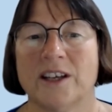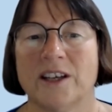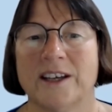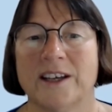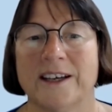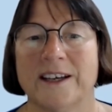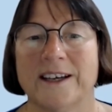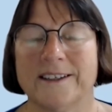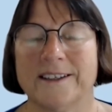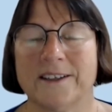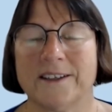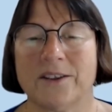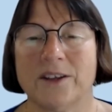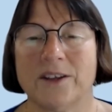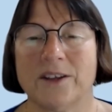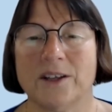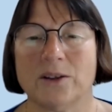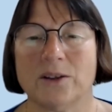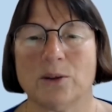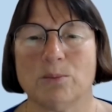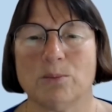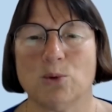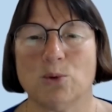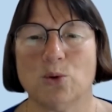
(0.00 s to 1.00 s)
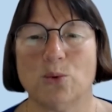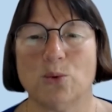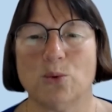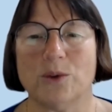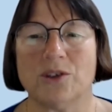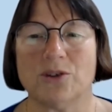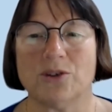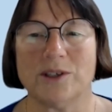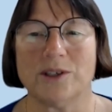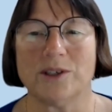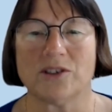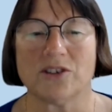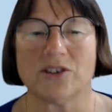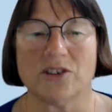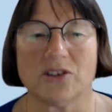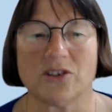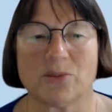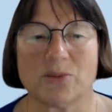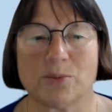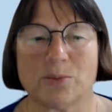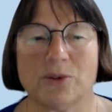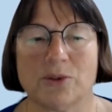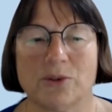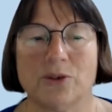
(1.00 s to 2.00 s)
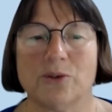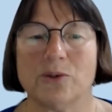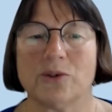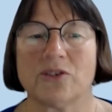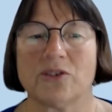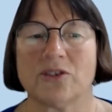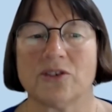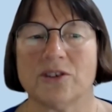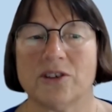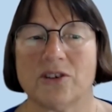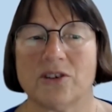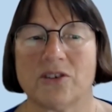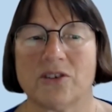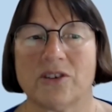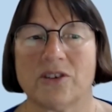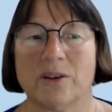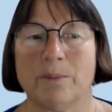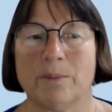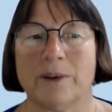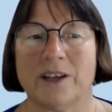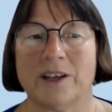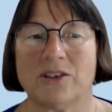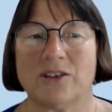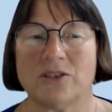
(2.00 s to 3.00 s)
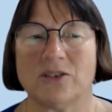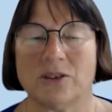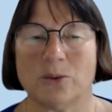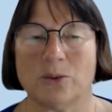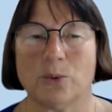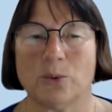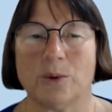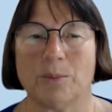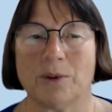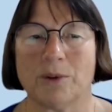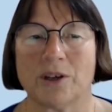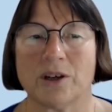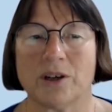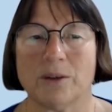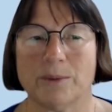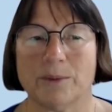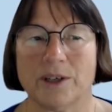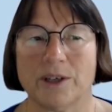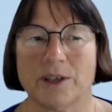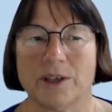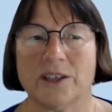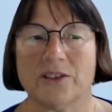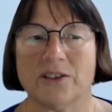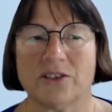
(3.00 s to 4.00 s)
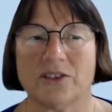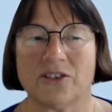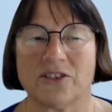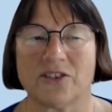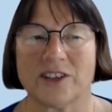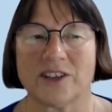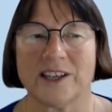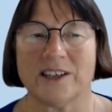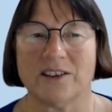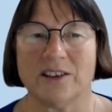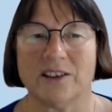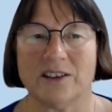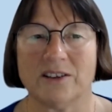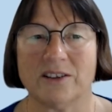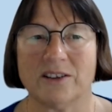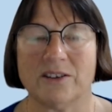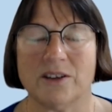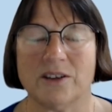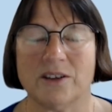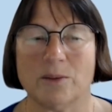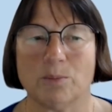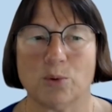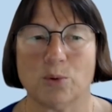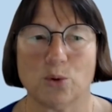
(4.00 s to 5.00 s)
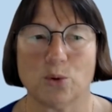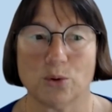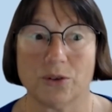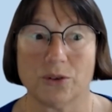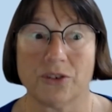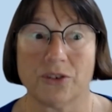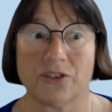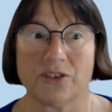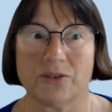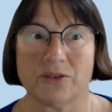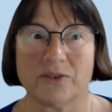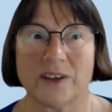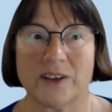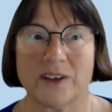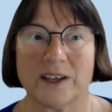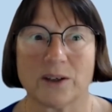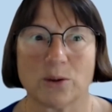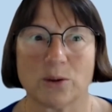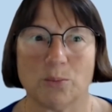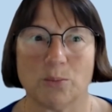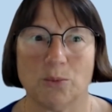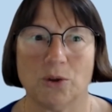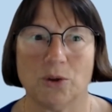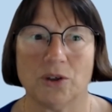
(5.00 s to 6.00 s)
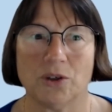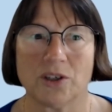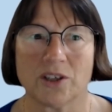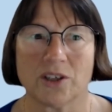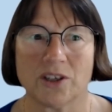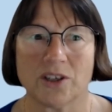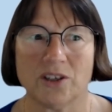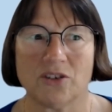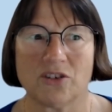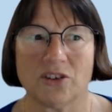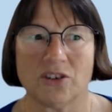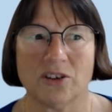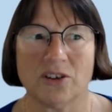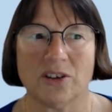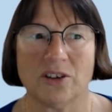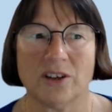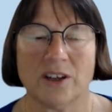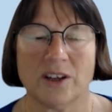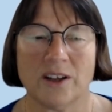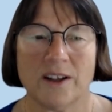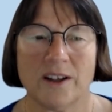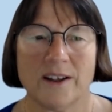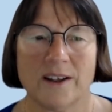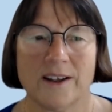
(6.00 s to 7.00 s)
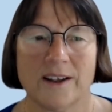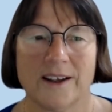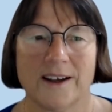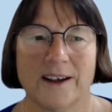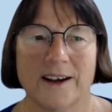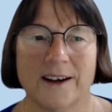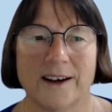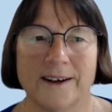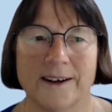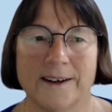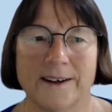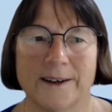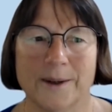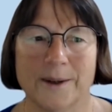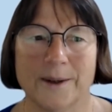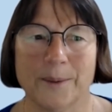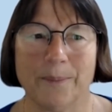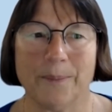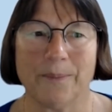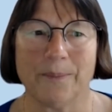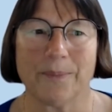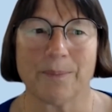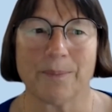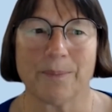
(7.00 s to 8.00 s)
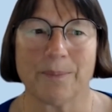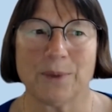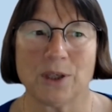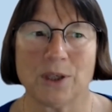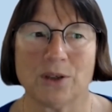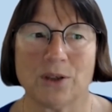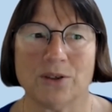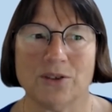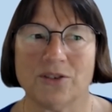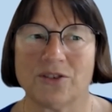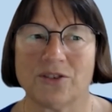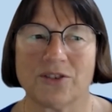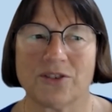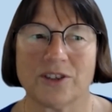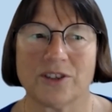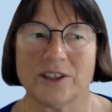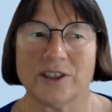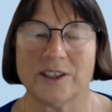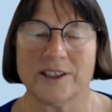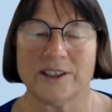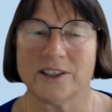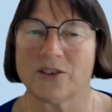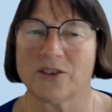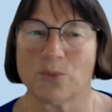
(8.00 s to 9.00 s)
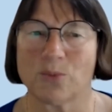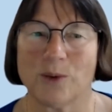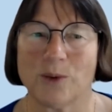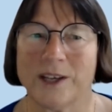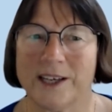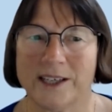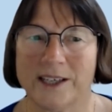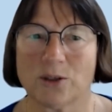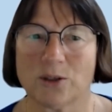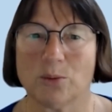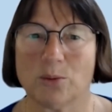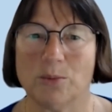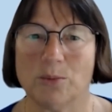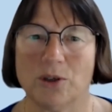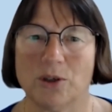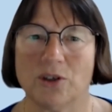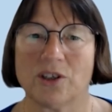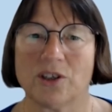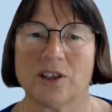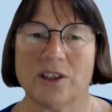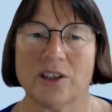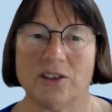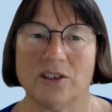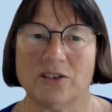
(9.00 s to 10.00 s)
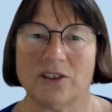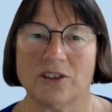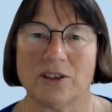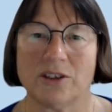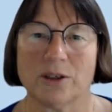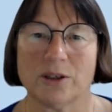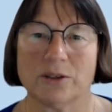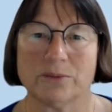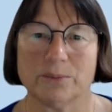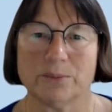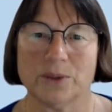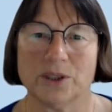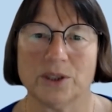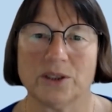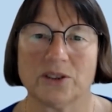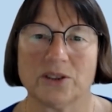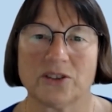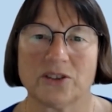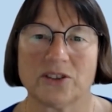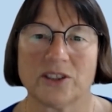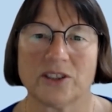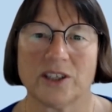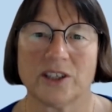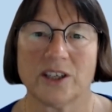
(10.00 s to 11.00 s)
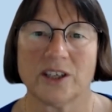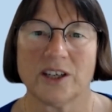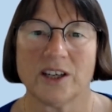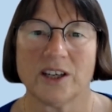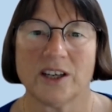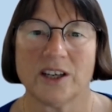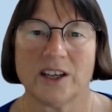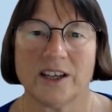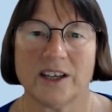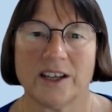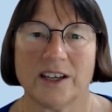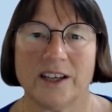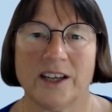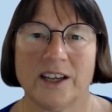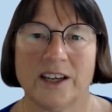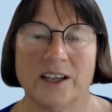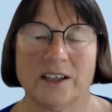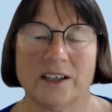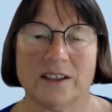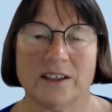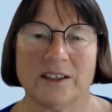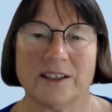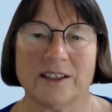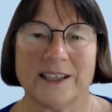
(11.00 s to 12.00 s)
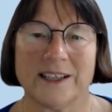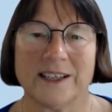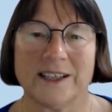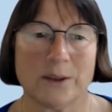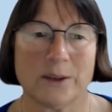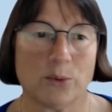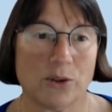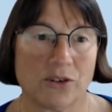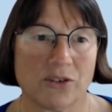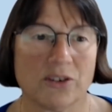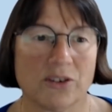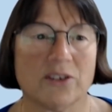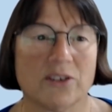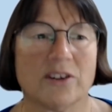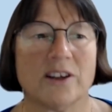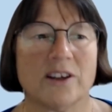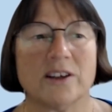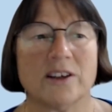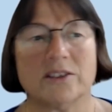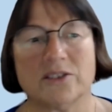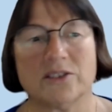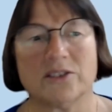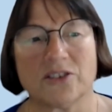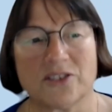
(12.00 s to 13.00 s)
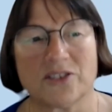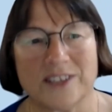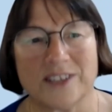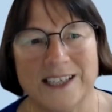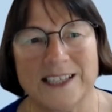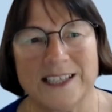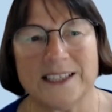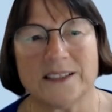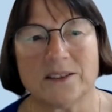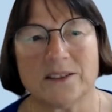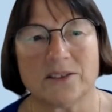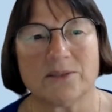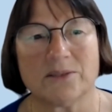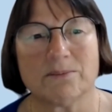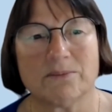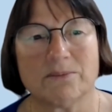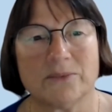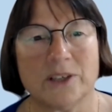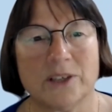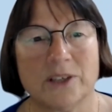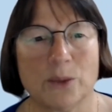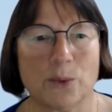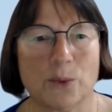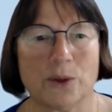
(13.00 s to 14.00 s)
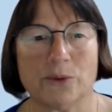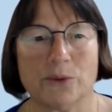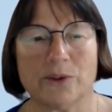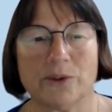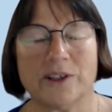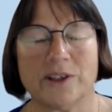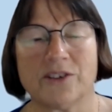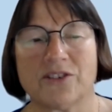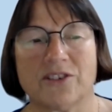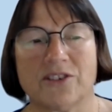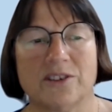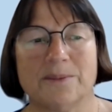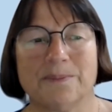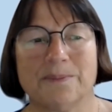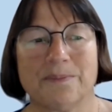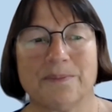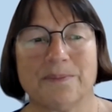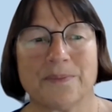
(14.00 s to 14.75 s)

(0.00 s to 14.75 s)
And I think the more we do interdisciplinary research, the better we become at understanding the importance of that communication. Because unless we can communicate to government in language that they understand, they won't listen.